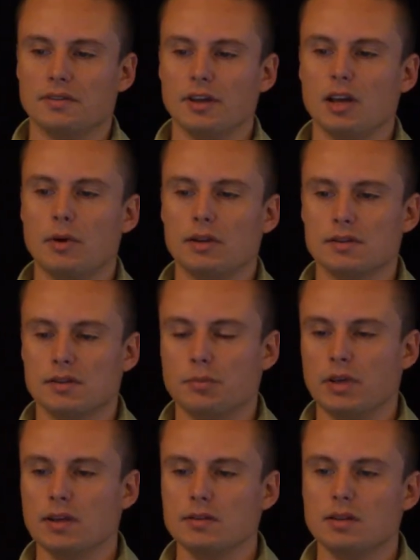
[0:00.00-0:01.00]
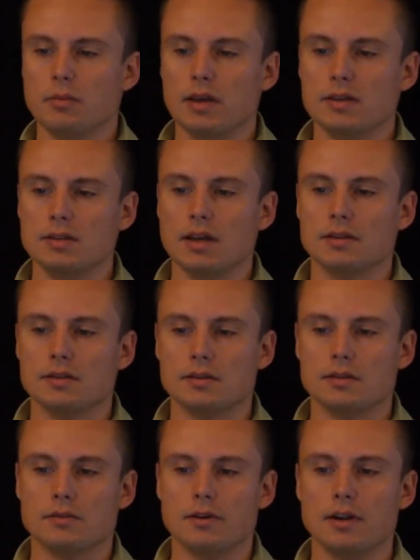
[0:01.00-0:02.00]
think about this, it begins to make
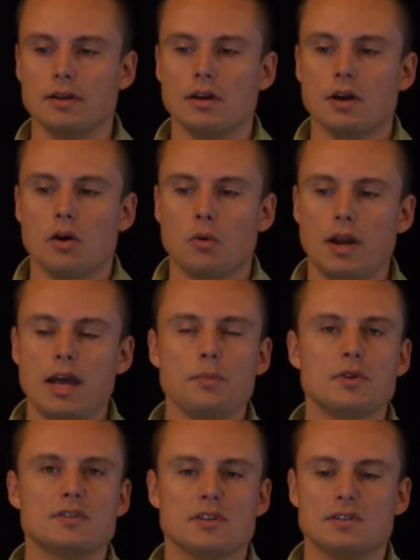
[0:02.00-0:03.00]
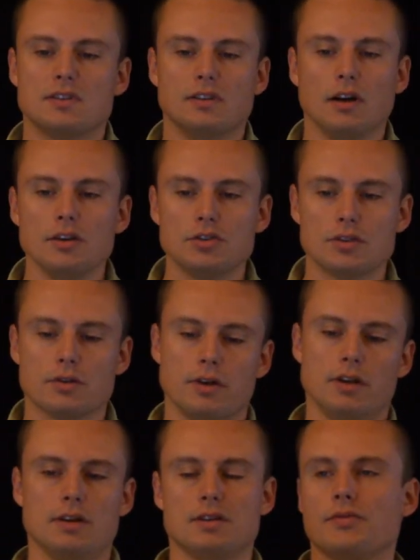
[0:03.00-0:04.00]
sense, right? What happens is the touch
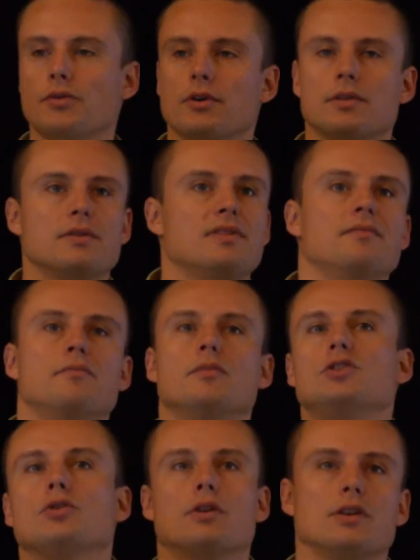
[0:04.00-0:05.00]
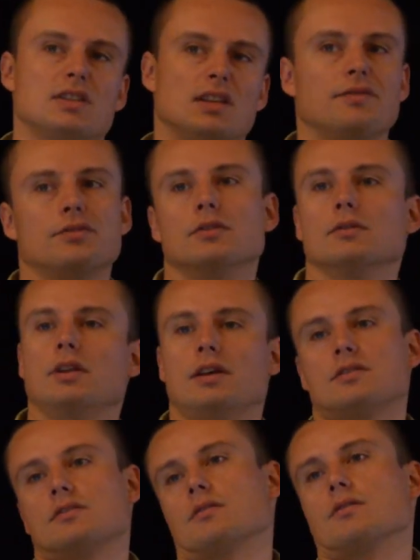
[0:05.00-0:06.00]
screen is for the majority of stuff you do, like
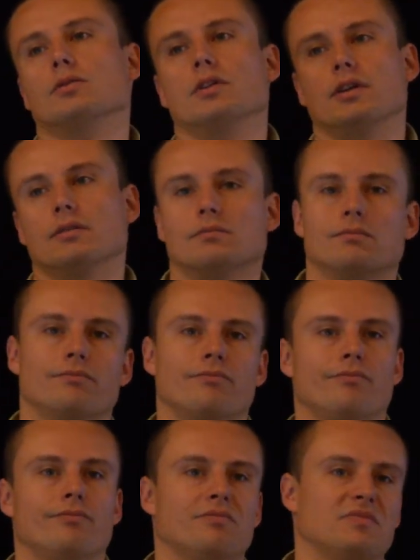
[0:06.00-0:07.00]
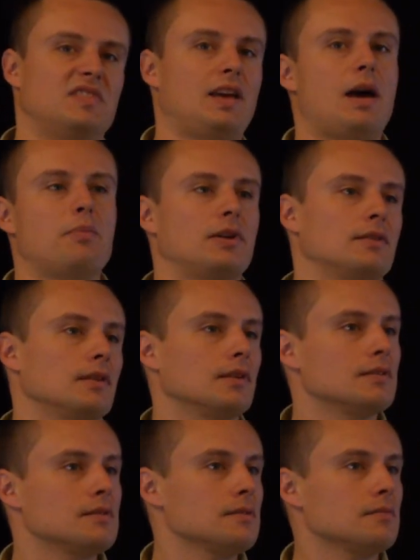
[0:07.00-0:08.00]
scrolling and tapping
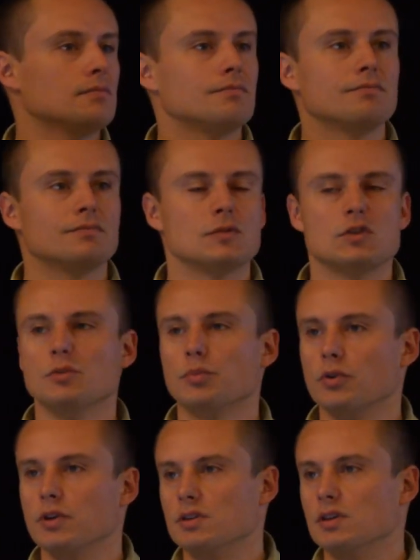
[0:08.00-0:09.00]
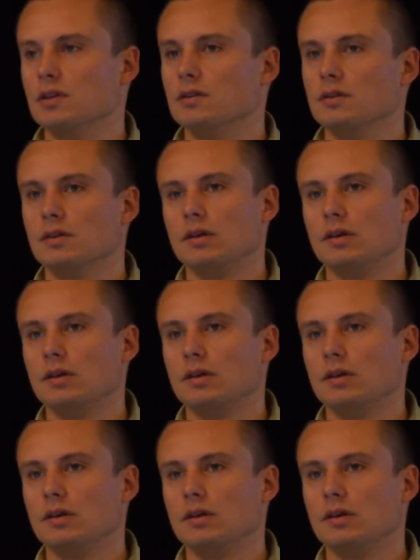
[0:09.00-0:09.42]
things. Super easy.